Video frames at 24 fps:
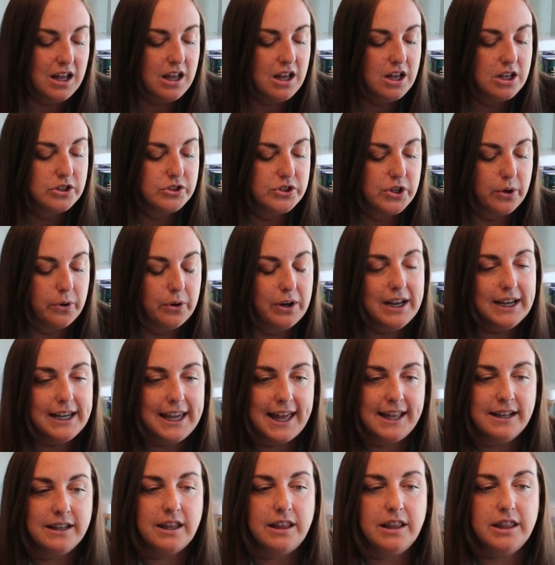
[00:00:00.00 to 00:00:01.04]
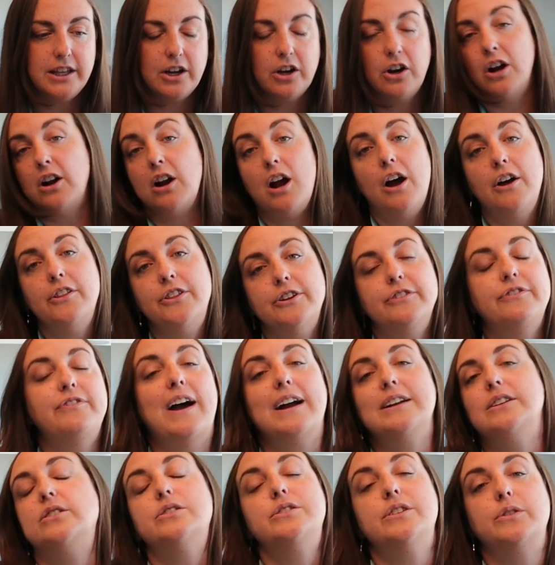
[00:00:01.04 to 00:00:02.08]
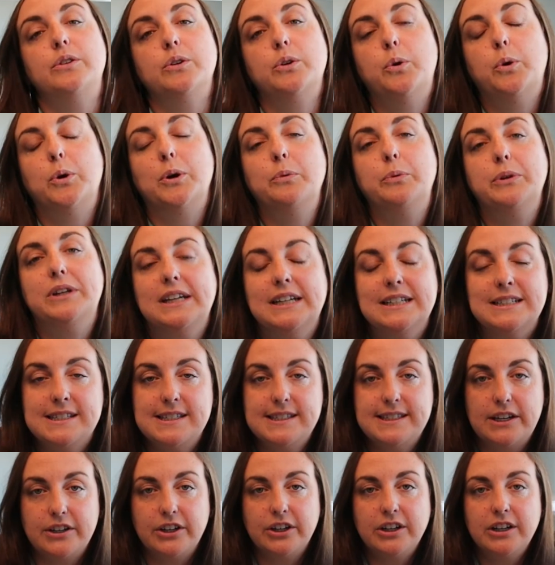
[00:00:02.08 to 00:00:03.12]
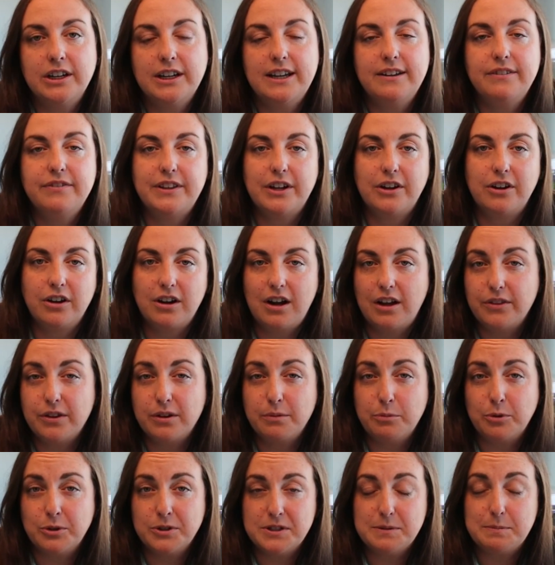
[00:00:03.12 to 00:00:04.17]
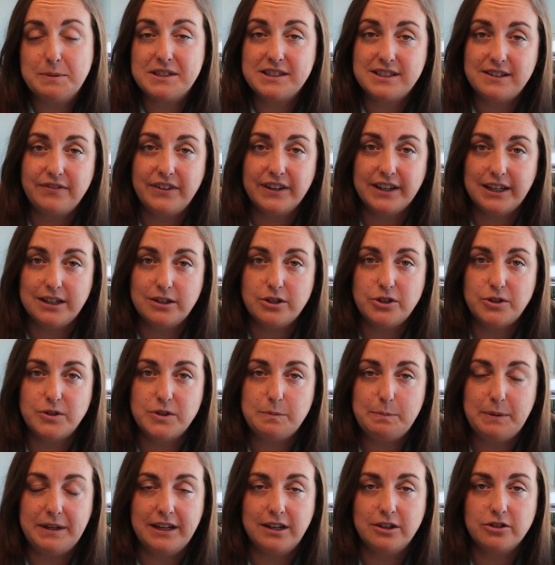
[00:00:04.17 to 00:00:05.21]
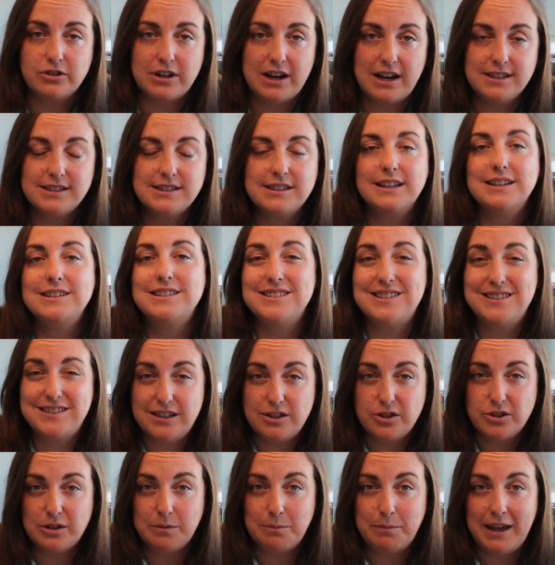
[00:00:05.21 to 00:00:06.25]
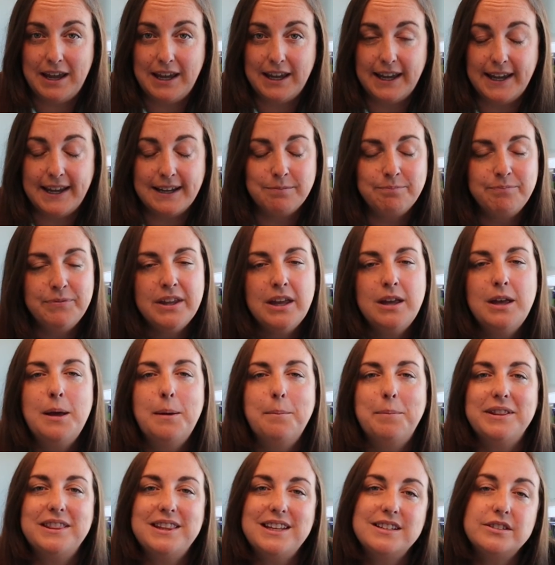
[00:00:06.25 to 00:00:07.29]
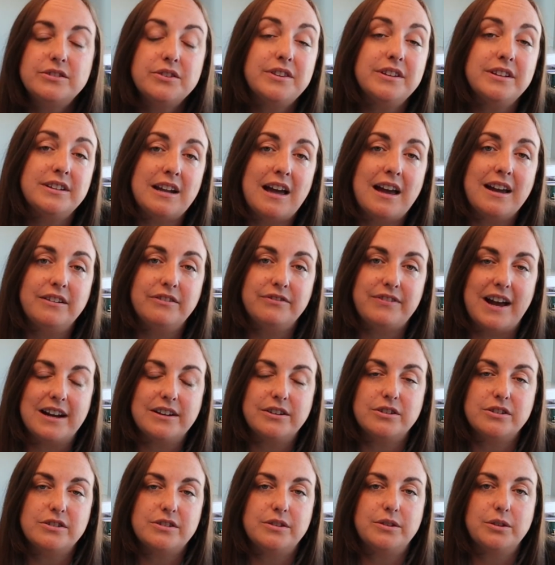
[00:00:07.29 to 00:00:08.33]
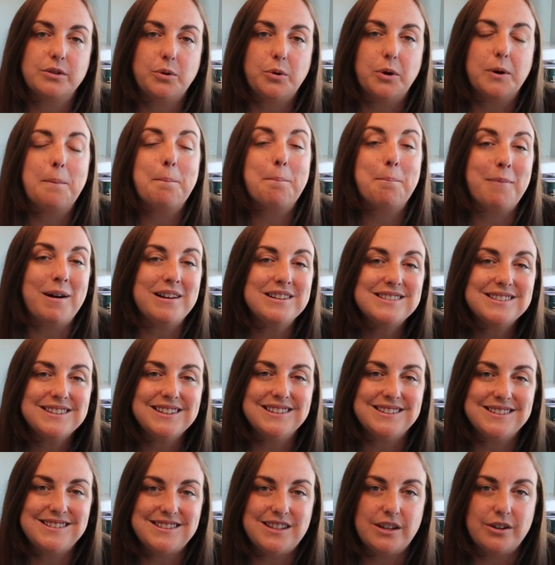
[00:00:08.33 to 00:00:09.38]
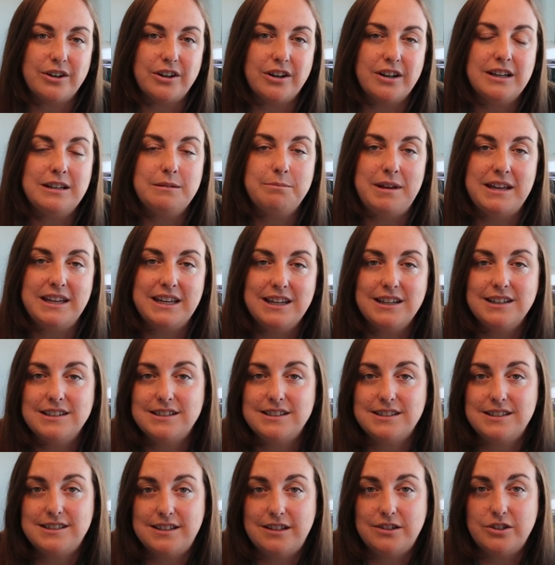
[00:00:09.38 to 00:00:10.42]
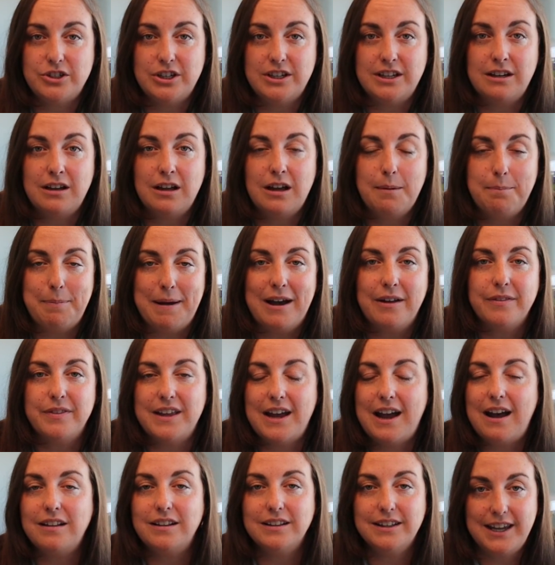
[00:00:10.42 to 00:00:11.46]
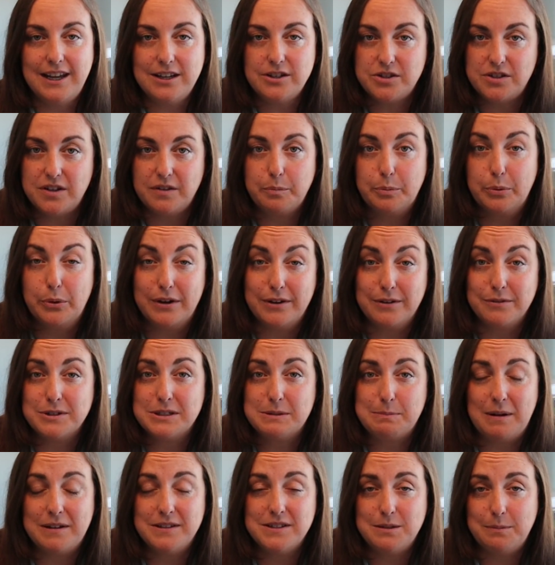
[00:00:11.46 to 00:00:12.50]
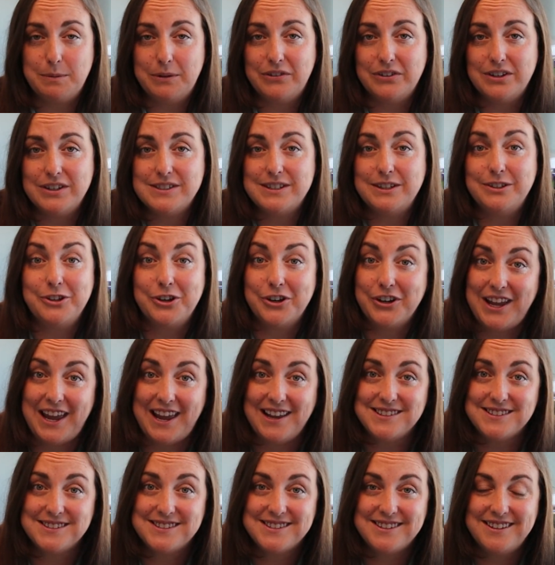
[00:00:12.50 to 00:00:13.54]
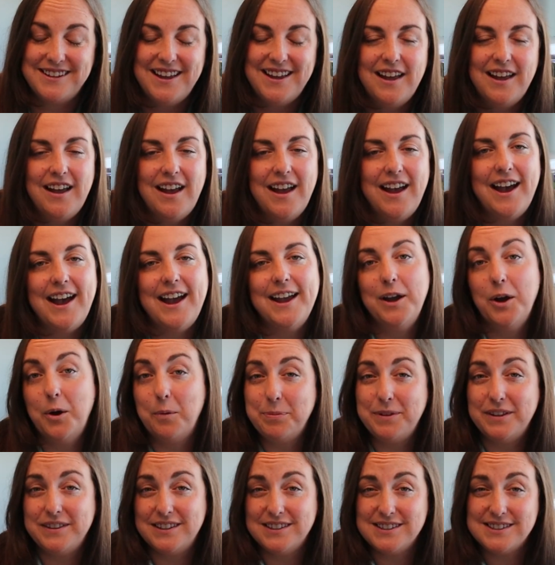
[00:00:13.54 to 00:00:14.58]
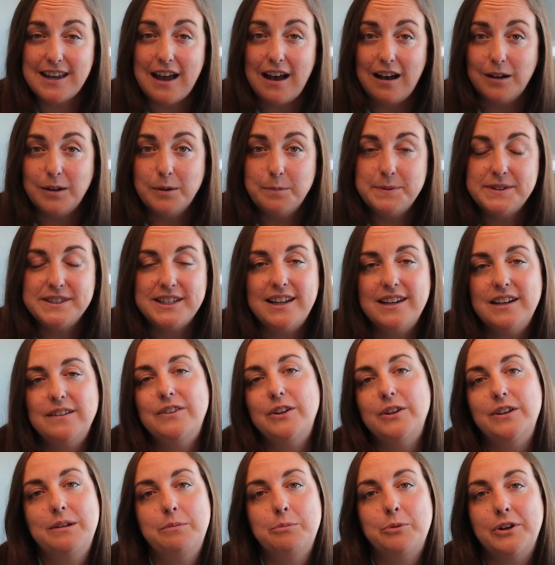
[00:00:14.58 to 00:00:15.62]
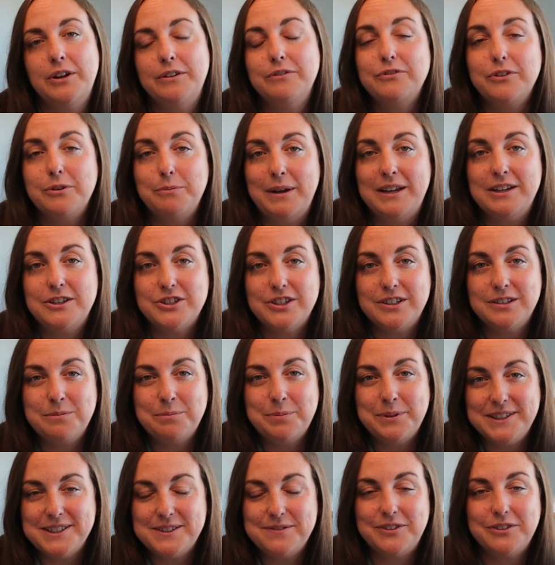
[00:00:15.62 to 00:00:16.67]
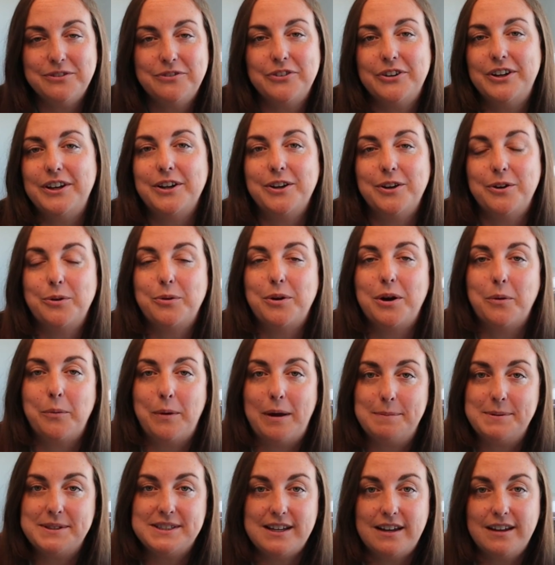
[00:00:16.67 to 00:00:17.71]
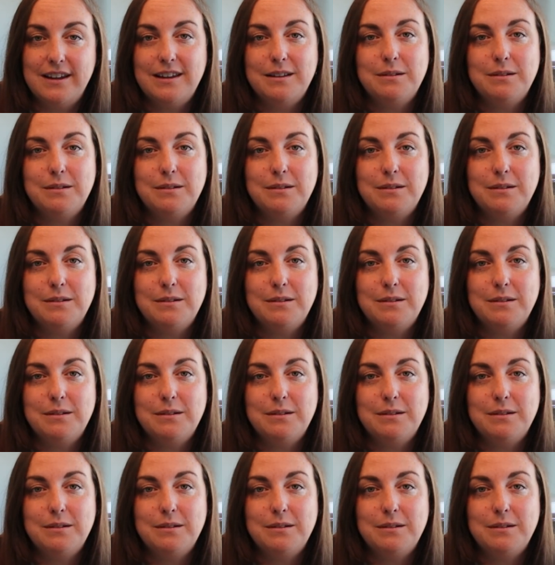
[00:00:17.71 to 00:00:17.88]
So again, there are other factors that the court would consider if there are other more specific issues being addressed, like decision-making. But these are the 9 factors that the court must consider in making a decision about the allocation of parental responsibilities in your case. I hope that this helps, and if you need more information, please feel free to go to our website,